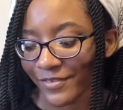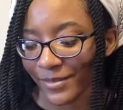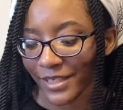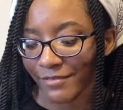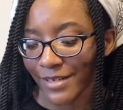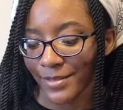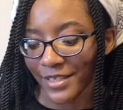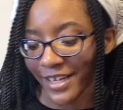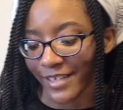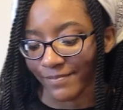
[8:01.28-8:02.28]
from their
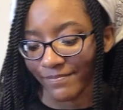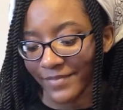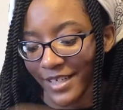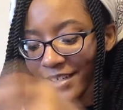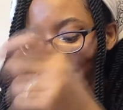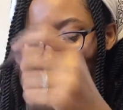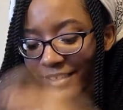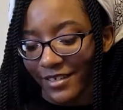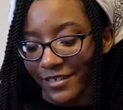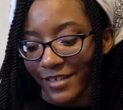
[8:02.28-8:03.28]
website.
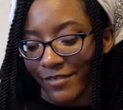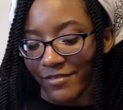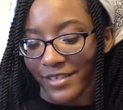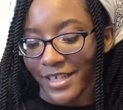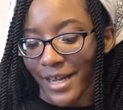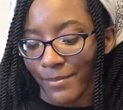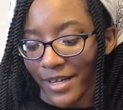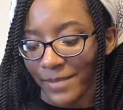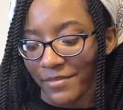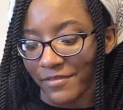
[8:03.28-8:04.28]
Definitely got
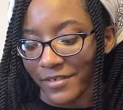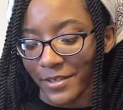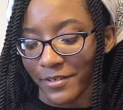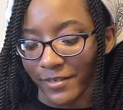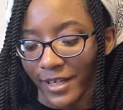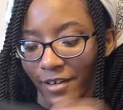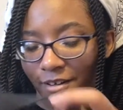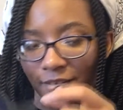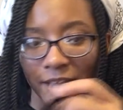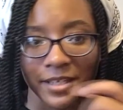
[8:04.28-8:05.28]
mine before it sold
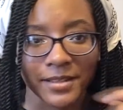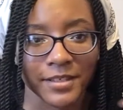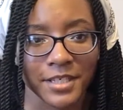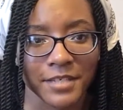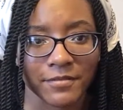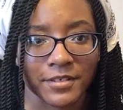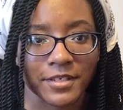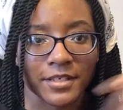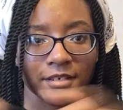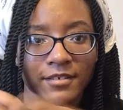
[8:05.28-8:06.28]
out. I think this
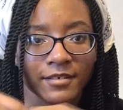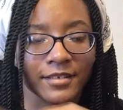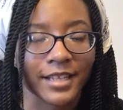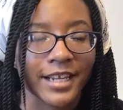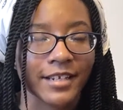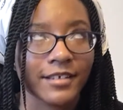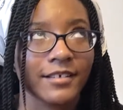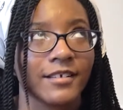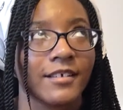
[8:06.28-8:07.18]
was like,